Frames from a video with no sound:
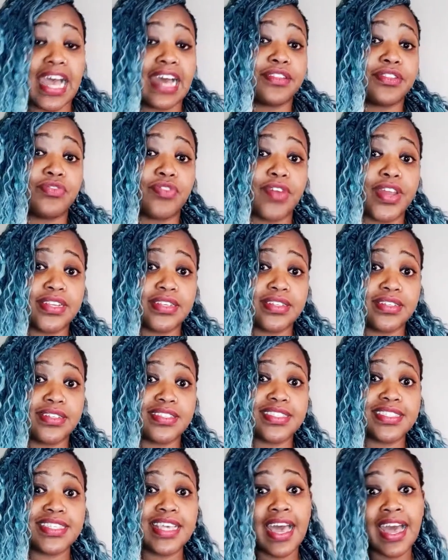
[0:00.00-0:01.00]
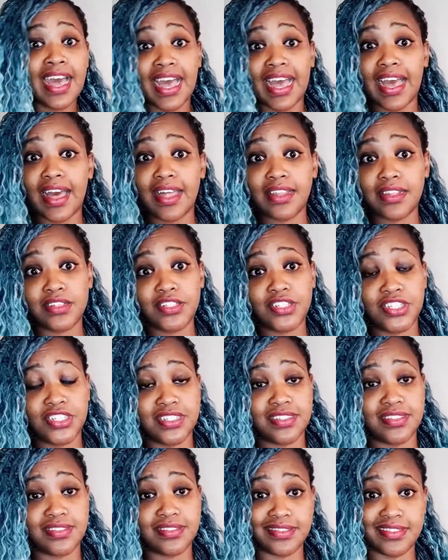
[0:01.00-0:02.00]
arthritis,
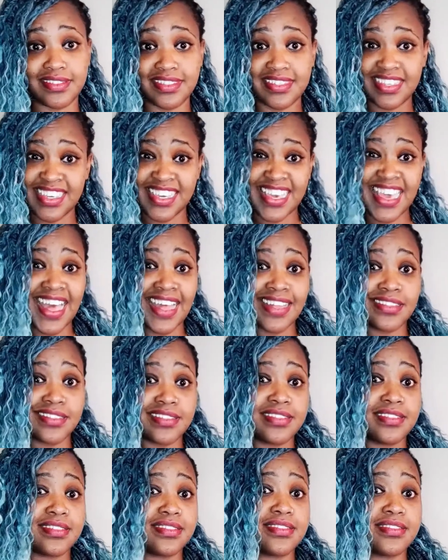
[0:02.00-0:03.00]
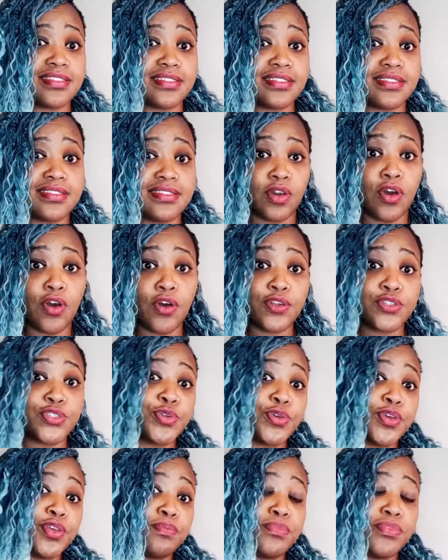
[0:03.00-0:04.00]
allergies, cancers,
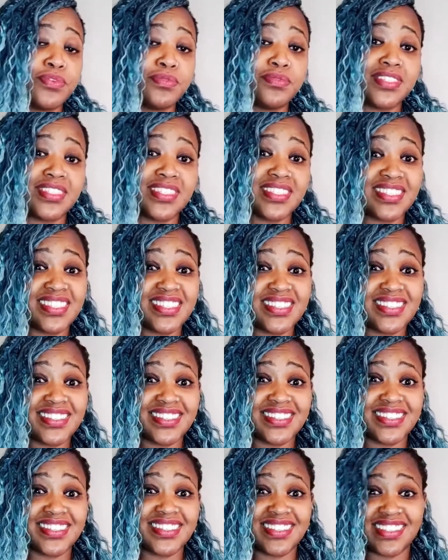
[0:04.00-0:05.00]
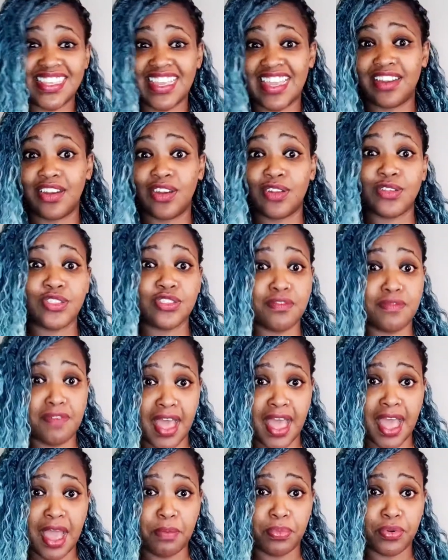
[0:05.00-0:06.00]
autoimmune diseases and lots of
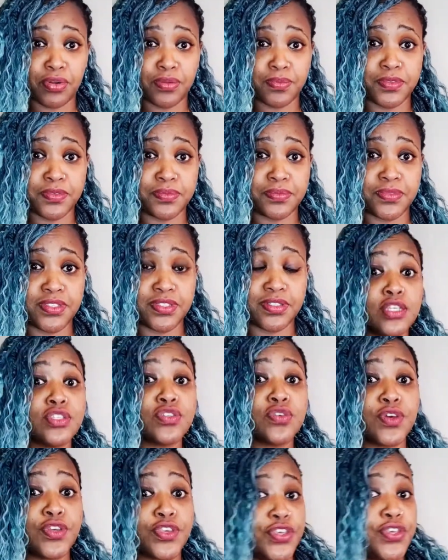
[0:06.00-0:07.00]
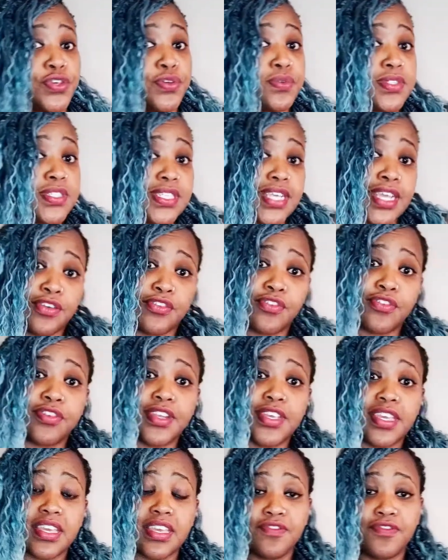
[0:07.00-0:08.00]
heart problems. So acute and
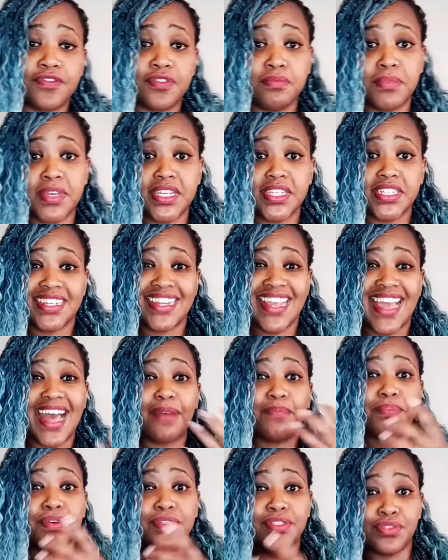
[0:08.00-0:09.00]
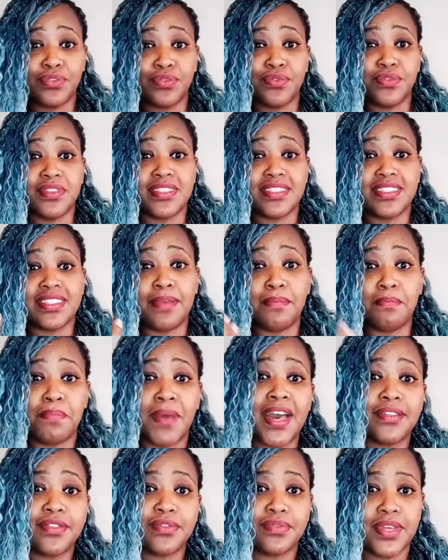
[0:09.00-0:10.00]
chronic inflammation happen through the same
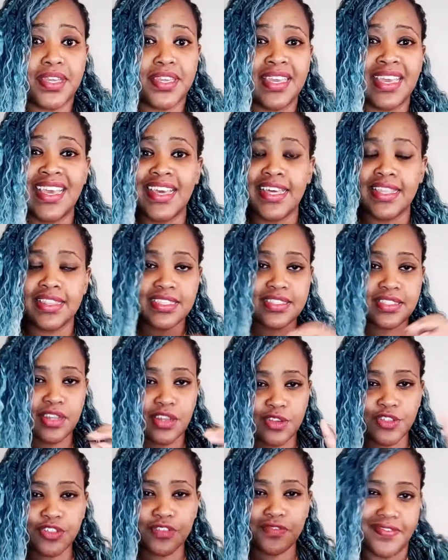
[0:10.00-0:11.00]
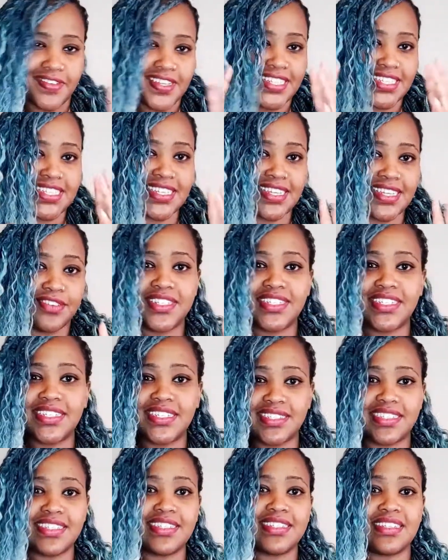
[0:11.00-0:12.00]
pathway. There's a lot of nitty-gritty
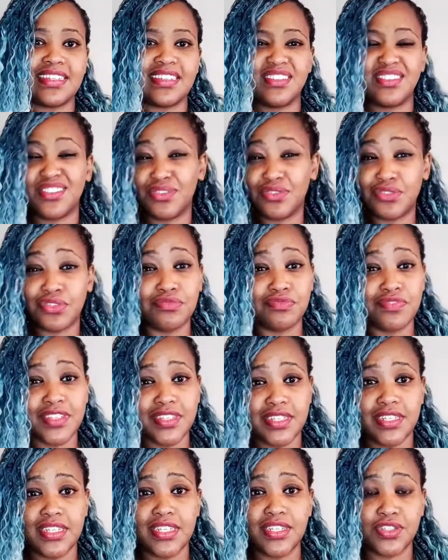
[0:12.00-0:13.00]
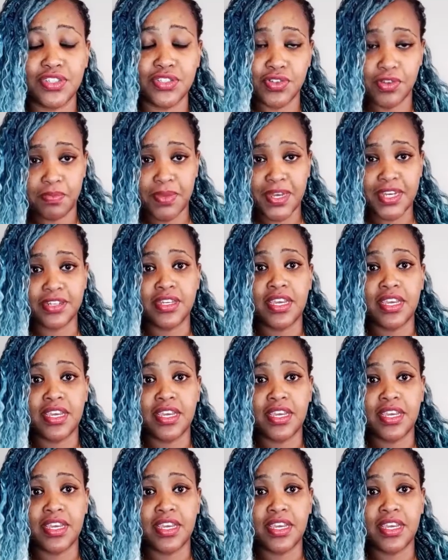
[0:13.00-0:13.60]
details you don't really need to know about.